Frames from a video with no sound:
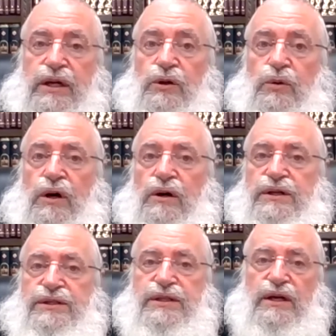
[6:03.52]
Kilo
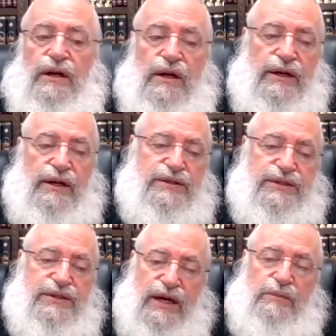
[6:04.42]
Goizel
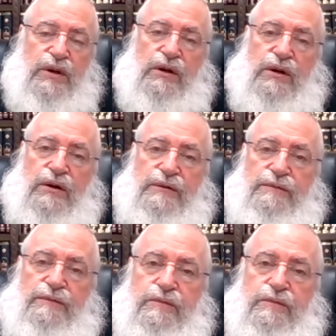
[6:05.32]
Es HaMokayim.